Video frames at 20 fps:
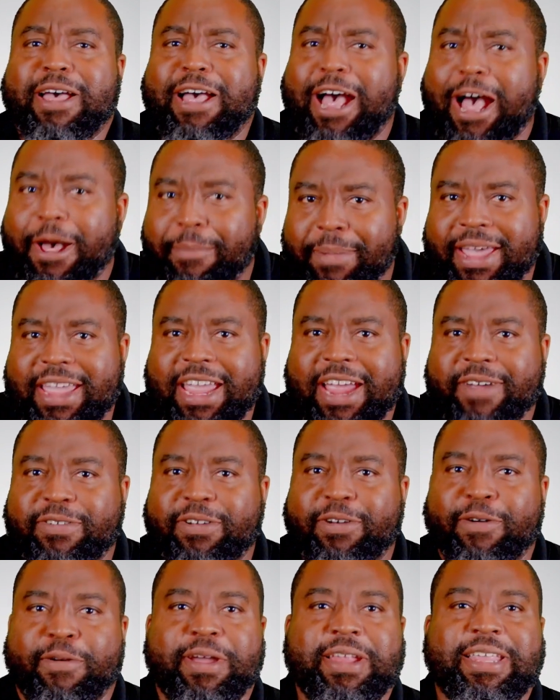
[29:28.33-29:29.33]
Am I ever
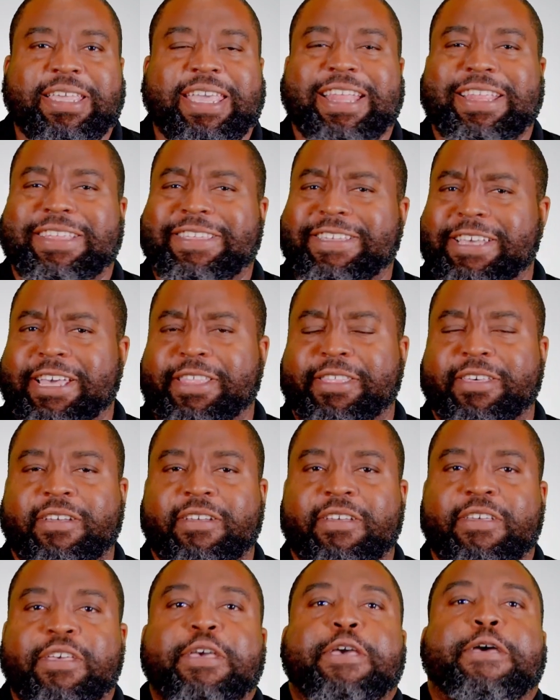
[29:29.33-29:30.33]
going to get it together?
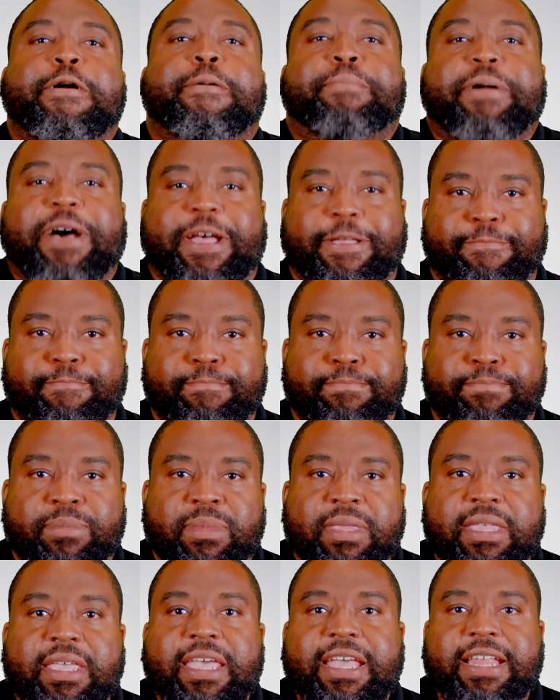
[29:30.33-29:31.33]
But
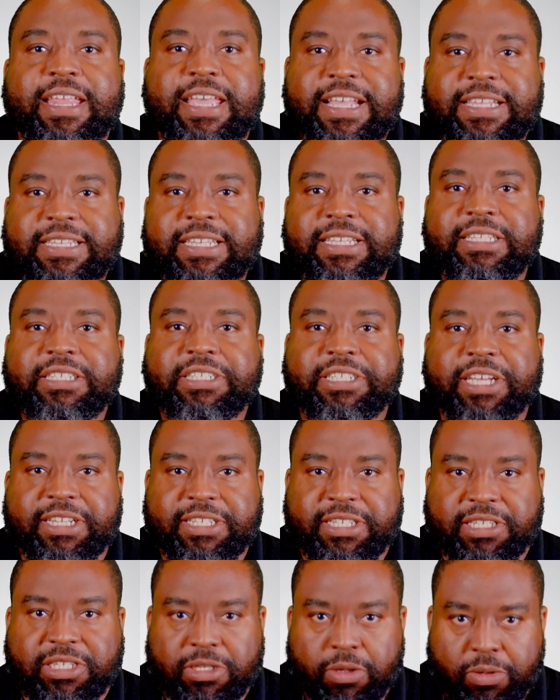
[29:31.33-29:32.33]
it isn't
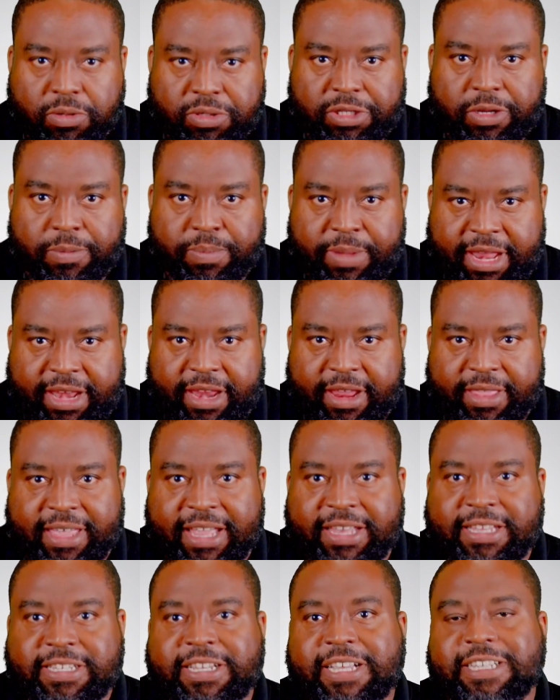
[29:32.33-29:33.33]
just social media
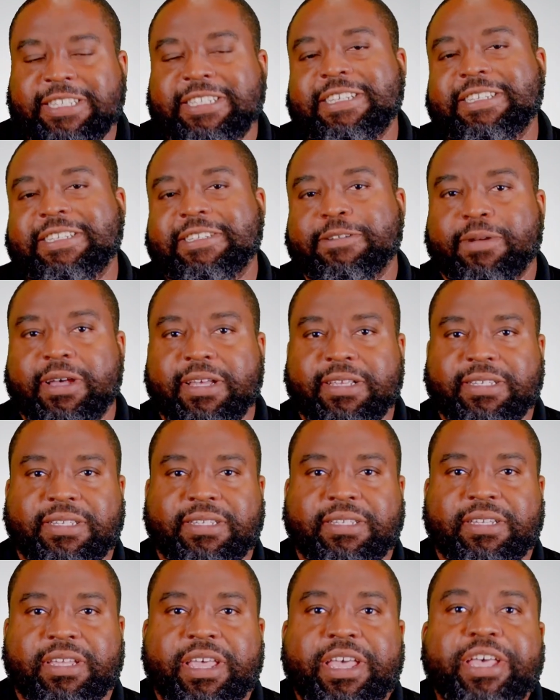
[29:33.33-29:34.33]
that does this to
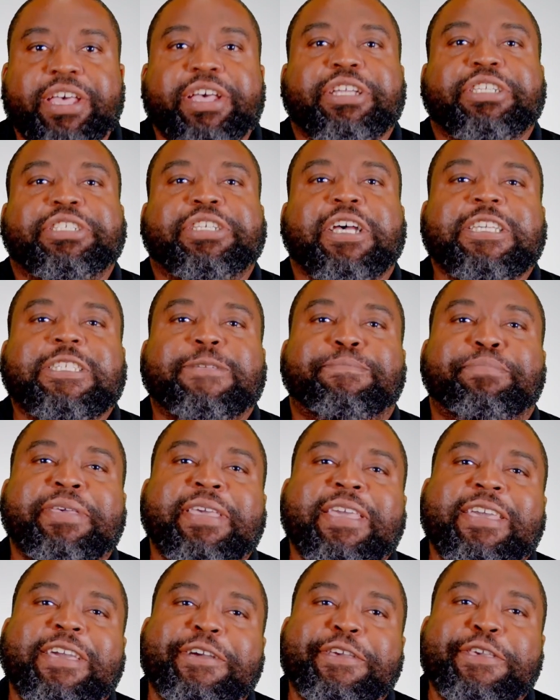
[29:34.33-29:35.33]
us. Just
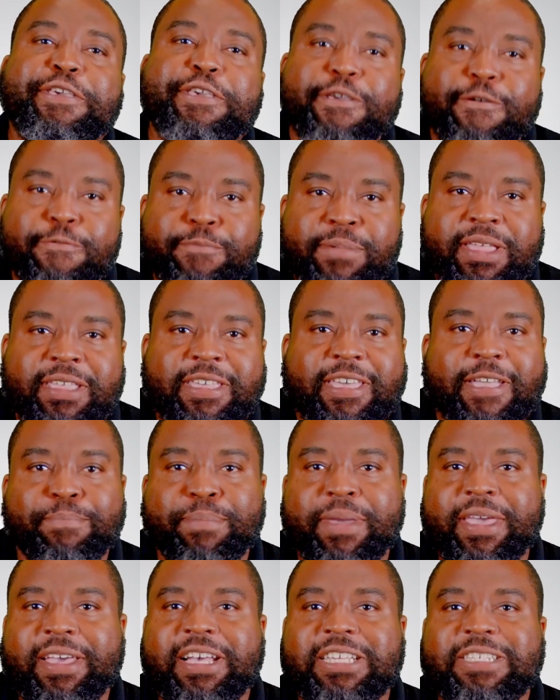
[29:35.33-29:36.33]
being a human can
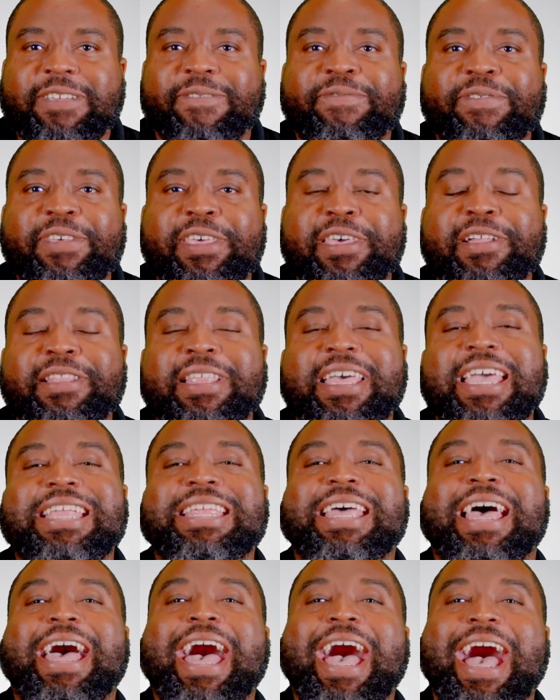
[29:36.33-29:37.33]
make us feel
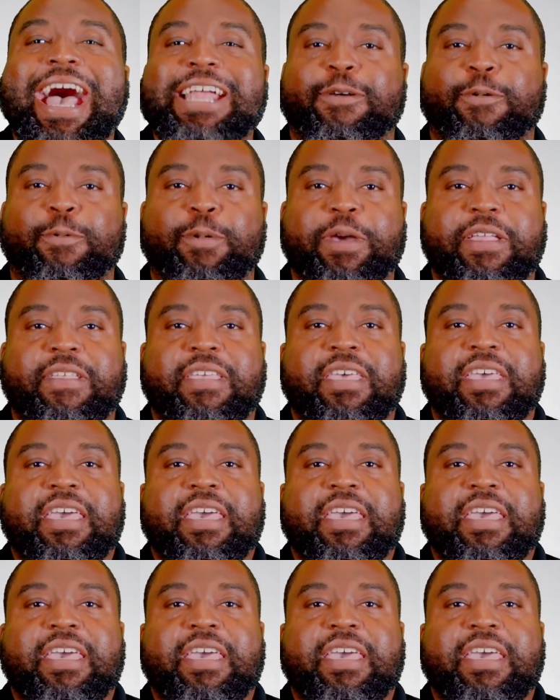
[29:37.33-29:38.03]
inadequate.